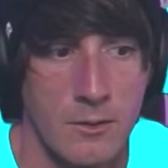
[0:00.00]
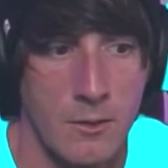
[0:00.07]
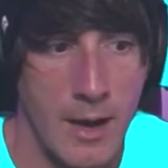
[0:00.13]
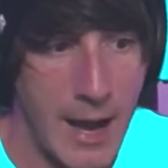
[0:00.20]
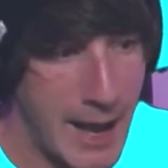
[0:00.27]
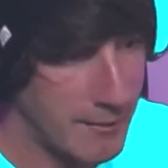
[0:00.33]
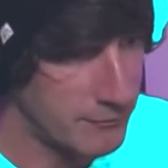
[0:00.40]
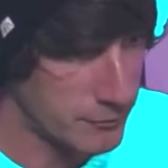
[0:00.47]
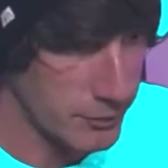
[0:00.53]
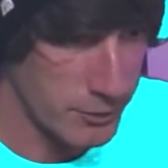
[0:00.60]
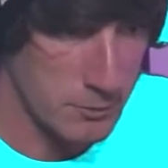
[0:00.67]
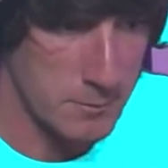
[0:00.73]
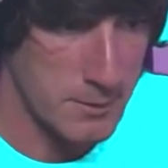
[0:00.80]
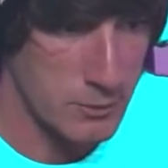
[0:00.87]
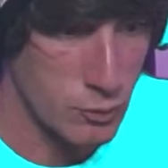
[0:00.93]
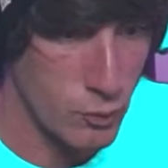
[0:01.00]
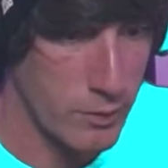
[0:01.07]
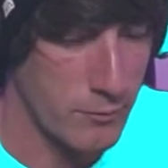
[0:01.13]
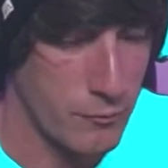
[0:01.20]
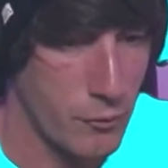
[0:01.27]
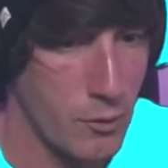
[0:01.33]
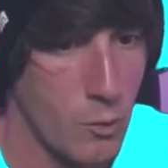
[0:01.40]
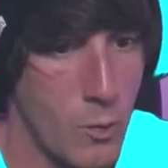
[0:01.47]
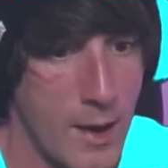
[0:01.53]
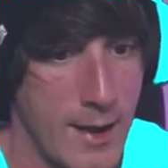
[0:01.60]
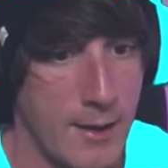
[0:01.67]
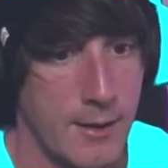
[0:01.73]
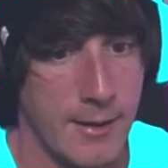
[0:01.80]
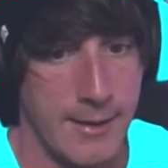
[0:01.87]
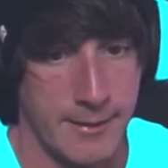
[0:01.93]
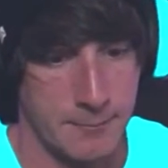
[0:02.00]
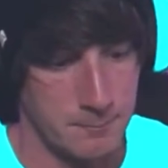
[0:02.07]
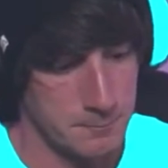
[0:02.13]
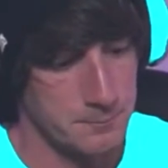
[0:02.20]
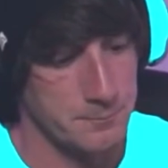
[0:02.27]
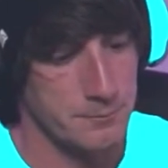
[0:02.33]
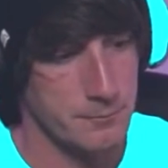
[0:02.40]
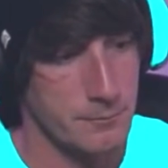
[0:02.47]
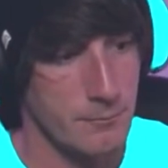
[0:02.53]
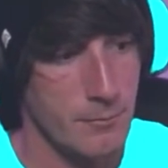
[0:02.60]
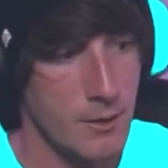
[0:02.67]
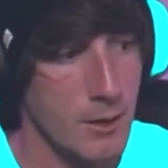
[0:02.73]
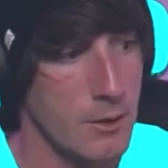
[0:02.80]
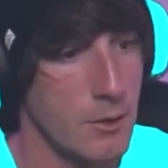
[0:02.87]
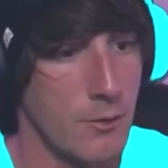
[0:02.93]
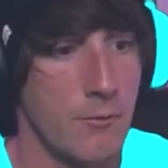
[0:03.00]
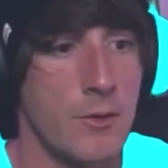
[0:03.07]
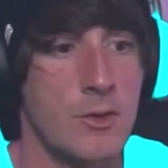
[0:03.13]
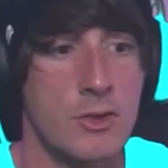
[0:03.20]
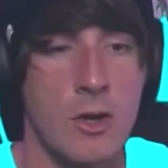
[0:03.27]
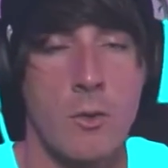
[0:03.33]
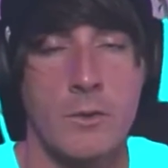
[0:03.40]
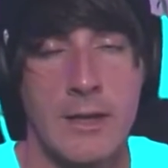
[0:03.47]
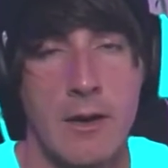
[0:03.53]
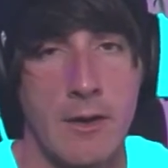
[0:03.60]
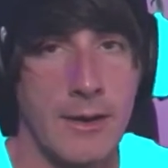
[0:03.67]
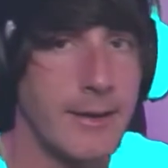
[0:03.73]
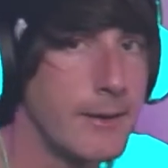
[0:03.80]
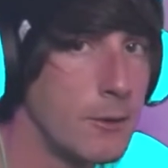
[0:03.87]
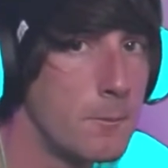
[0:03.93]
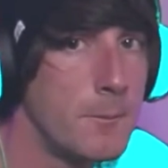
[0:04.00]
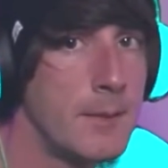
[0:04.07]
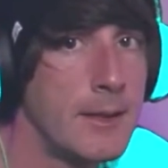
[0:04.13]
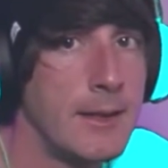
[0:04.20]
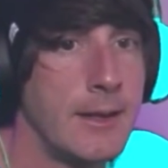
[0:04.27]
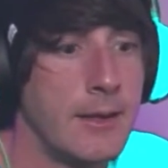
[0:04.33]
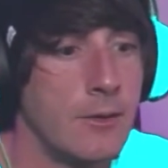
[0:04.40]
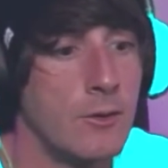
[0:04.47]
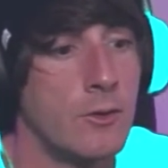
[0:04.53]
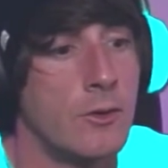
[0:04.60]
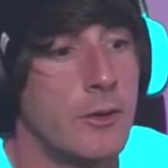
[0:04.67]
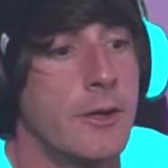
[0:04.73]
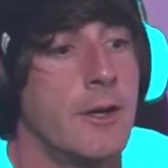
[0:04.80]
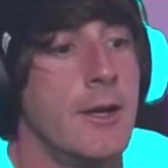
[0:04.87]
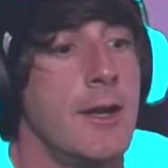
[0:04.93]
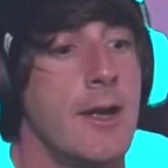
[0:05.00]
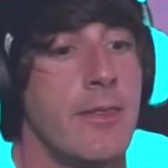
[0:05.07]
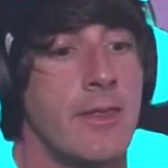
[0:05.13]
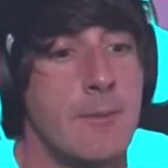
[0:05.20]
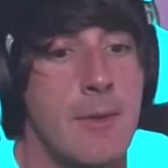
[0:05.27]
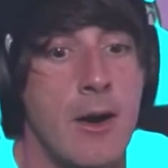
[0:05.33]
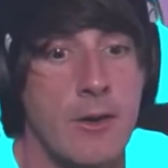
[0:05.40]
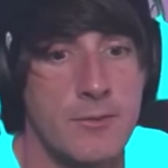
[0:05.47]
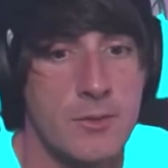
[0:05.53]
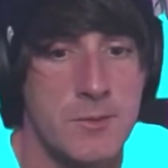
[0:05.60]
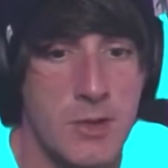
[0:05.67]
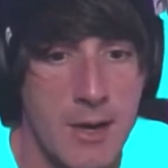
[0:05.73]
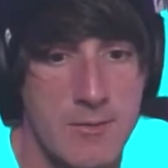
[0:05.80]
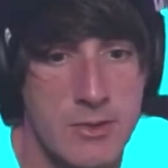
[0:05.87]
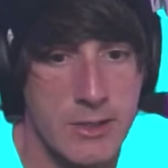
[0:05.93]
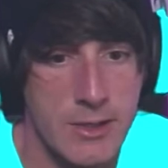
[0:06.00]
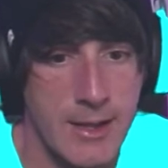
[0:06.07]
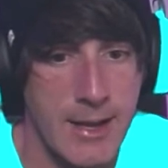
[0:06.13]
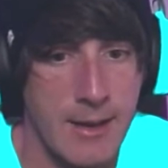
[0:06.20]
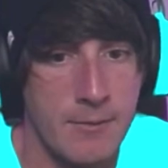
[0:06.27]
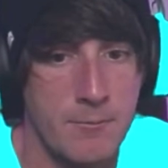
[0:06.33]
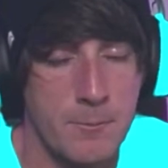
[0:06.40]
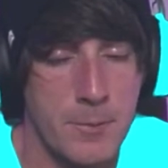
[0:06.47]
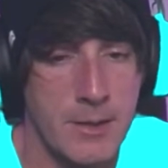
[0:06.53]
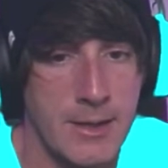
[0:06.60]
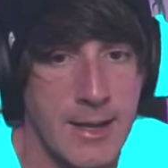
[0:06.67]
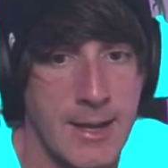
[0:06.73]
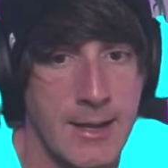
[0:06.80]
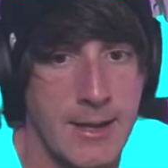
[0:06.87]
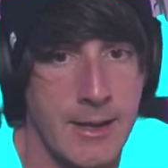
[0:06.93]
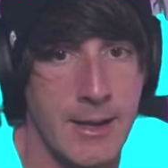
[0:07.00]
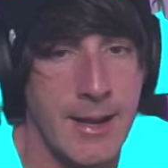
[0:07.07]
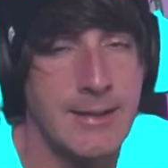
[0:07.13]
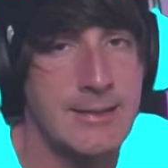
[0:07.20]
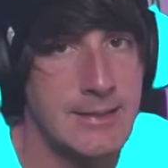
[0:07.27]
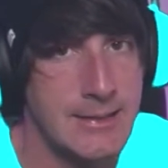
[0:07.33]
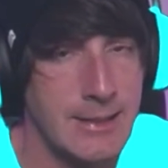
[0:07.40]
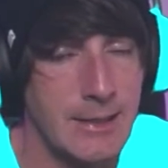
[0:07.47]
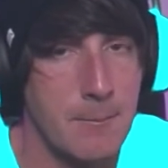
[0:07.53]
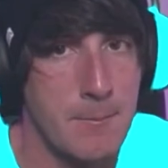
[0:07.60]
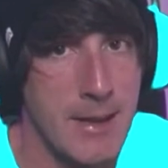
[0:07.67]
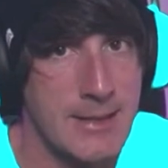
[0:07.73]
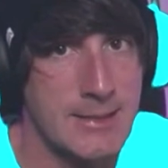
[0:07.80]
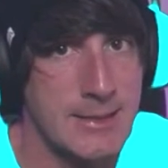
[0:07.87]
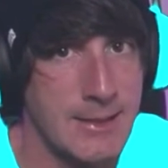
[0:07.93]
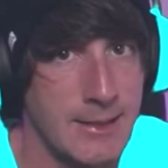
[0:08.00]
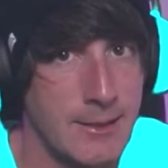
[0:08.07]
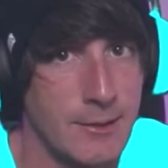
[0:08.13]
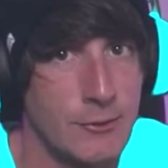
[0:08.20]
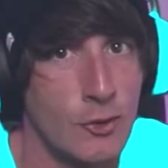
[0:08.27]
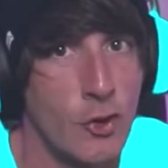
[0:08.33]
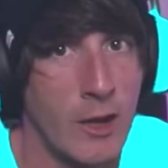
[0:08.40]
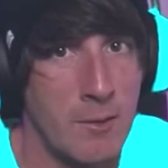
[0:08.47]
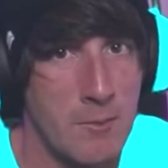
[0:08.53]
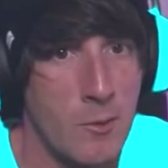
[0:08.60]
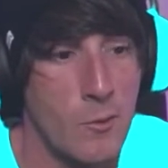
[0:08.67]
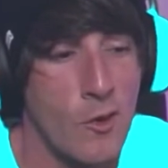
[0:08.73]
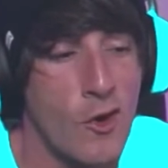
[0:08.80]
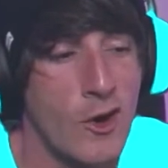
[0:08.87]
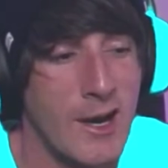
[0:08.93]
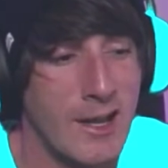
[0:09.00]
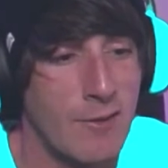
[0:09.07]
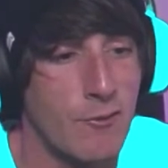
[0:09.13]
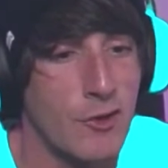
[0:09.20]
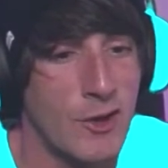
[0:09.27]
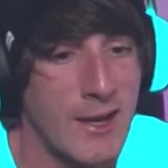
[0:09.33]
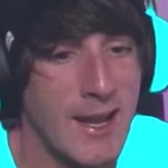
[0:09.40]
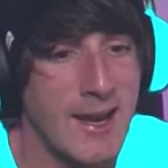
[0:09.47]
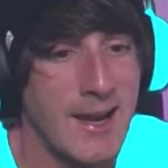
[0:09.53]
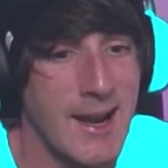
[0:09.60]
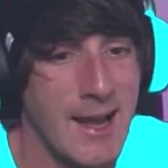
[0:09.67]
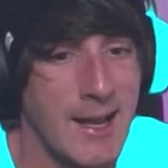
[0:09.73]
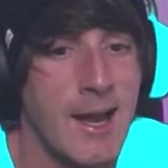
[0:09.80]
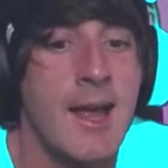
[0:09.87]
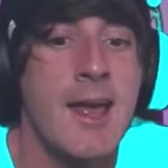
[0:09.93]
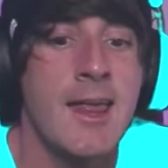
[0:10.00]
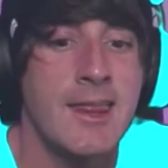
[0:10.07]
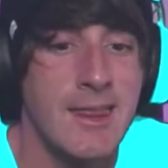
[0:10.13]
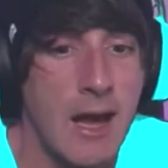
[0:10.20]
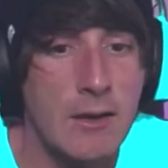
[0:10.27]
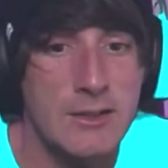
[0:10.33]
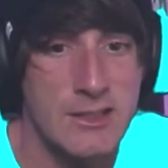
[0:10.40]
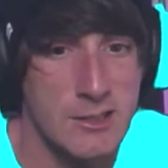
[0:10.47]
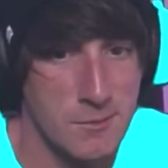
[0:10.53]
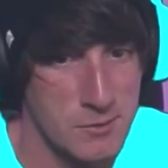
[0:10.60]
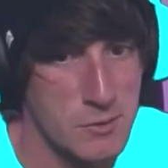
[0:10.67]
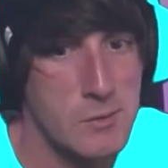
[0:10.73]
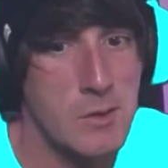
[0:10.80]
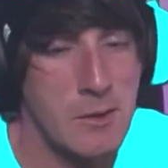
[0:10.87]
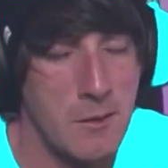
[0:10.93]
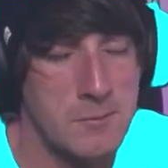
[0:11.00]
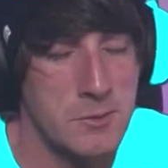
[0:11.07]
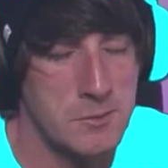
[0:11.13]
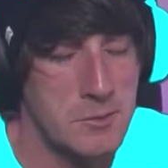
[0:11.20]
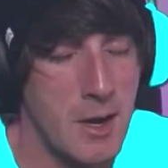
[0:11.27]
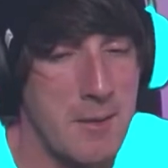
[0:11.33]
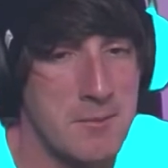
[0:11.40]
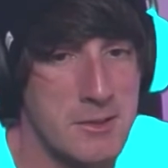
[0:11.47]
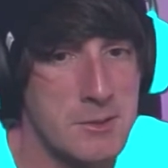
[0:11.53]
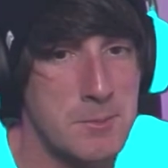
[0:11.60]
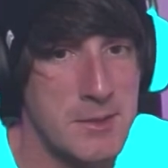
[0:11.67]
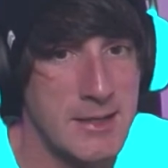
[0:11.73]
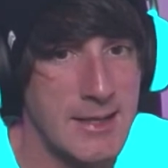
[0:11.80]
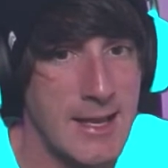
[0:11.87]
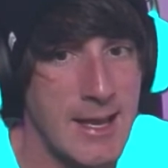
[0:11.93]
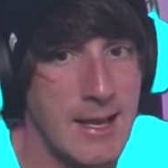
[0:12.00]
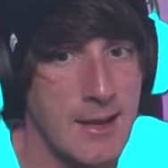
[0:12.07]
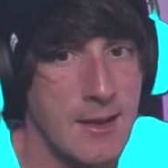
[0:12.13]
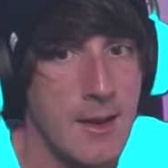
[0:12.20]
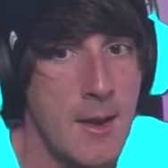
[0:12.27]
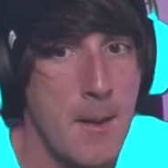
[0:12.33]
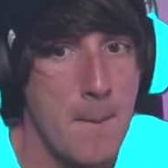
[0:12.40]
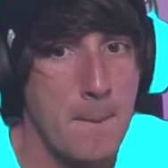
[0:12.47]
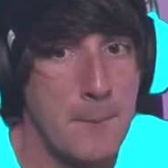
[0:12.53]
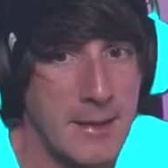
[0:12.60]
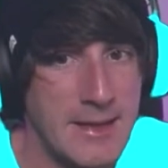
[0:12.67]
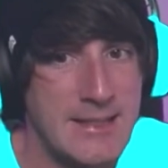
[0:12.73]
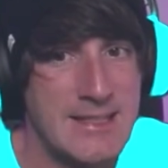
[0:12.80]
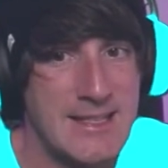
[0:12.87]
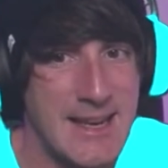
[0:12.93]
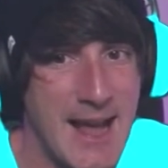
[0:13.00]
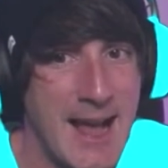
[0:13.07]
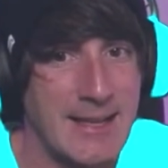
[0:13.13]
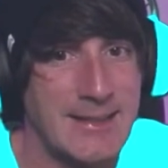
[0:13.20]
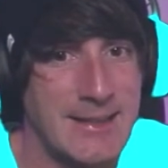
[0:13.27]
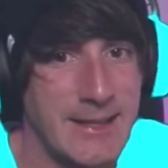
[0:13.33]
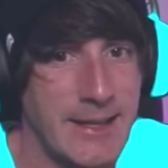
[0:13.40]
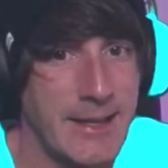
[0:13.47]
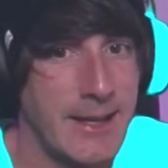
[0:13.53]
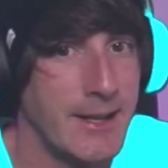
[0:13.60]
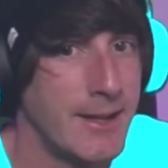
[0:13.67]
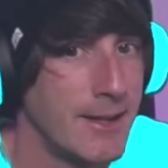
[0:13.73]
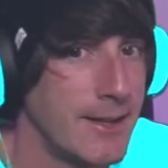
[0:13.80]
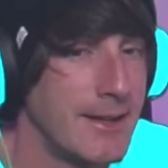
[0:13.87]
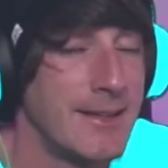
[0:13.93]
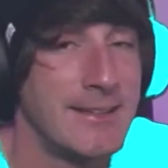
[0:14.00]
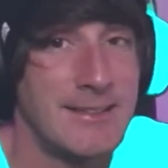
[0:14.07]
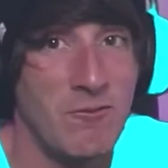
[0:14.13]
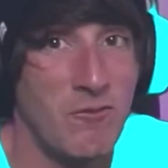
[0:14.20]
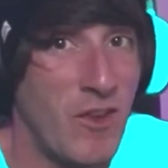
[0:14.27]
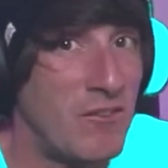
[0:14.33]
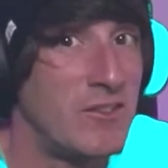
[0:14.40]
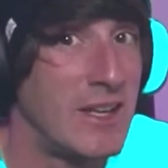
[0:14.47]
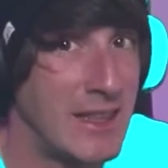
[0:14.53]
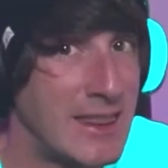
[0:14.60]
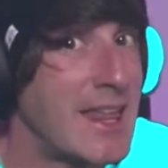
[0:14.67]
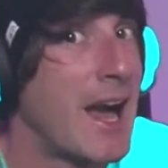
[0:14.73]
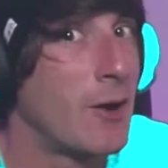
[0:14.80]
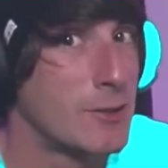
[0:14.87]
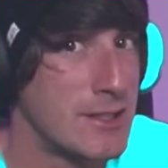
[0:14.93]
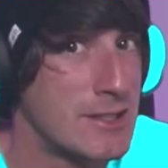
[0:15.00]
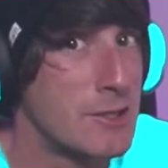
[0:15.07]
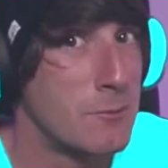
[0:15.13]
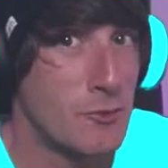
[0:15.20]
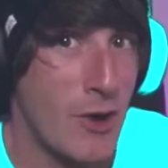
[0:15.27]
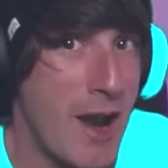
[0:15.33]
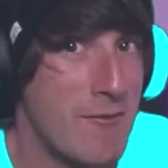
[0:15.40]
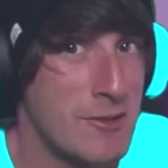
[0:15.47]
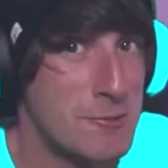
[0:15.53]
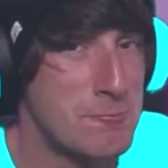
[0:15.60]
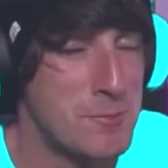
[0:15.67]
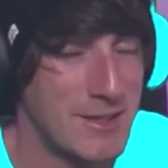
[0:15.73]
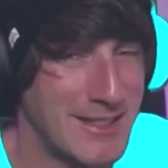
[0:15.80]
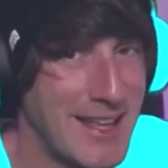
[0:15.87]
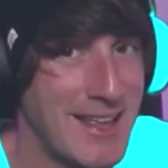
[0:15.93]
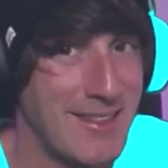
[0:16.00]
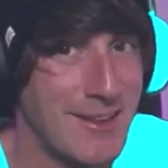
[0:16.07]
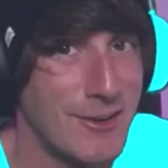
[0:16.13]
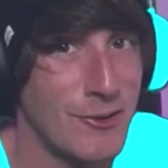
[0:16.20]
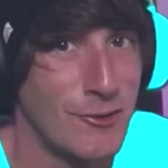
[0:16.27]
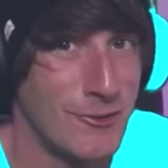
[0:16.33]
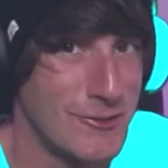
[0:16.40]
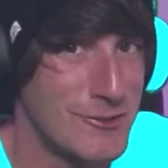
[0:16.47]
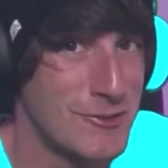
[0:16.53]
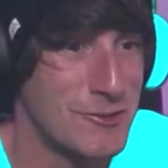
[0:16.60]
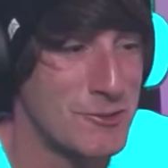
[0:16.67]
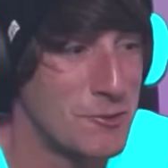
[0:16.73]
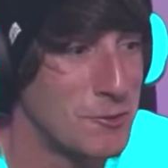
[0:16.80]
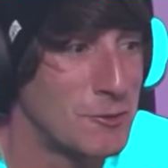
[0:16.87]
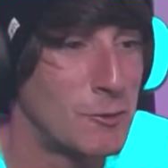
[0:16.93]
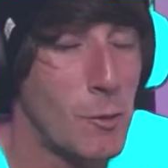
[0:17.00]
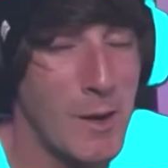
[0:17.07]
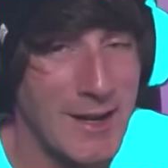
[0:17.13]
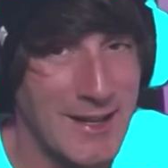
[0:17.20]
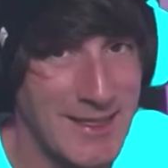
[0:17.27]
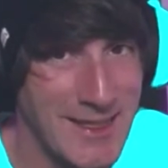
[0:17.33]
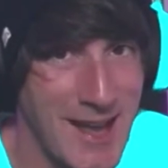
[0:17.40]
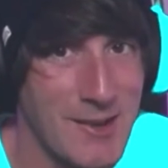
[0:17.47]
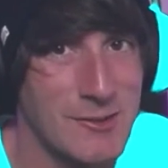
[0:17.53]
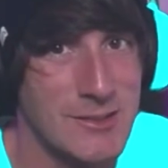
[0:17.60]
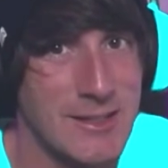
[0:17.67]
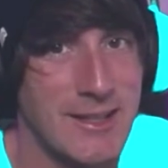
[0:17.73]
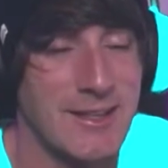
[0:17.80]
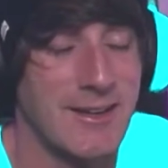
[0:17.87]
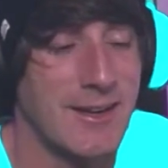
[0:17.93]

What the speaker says: after you've been doing it for a while, and your views go down a little bit, or the amount of subscribers get per day, it's still amazing, don't get me wrong, like, if you're getting, like, thousands of subscribers per day, but it's not the 15,000 subscribers per day that you used to do, 20,000.